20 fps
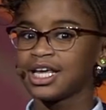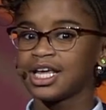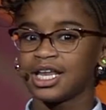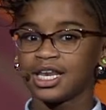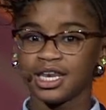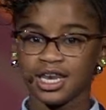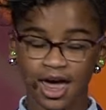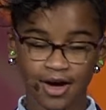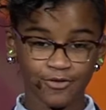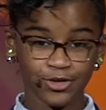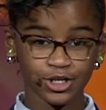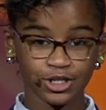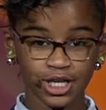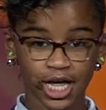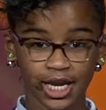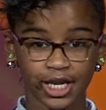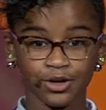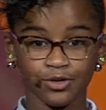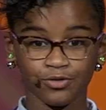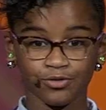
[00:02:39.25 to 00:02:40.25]
Never
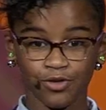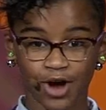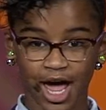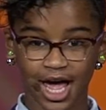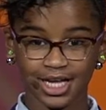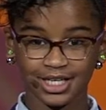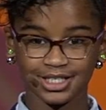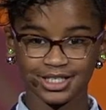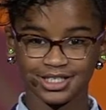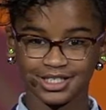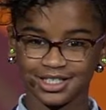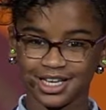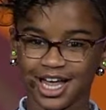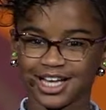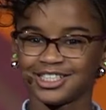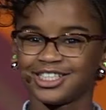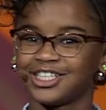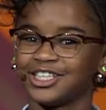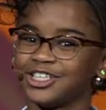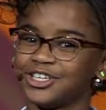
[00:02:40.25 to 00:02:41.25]
let it rest
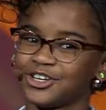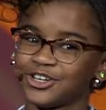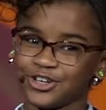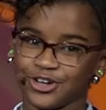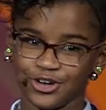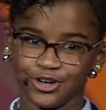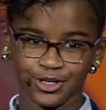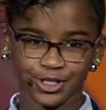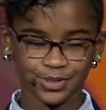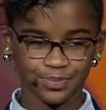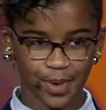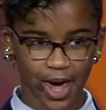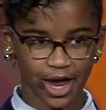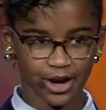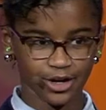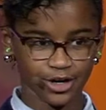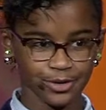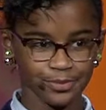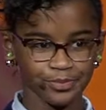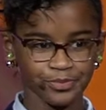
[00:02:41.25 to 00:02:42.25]
until your good is
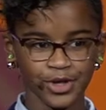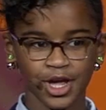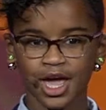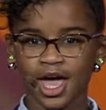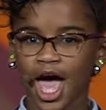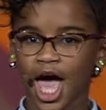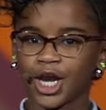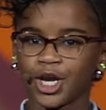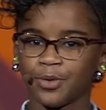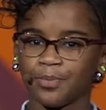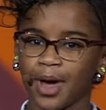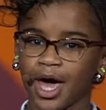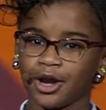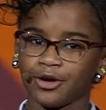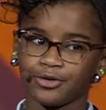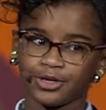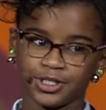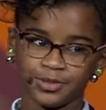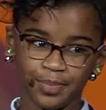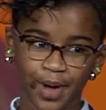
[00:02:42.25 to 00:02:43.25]
better, and your
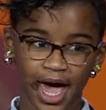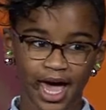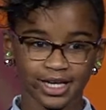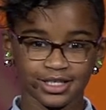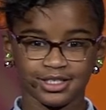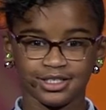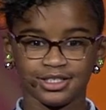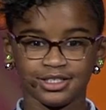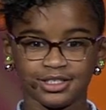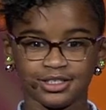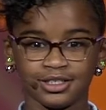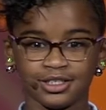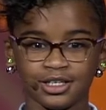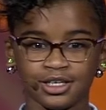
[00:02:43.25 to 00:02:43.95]
better is best.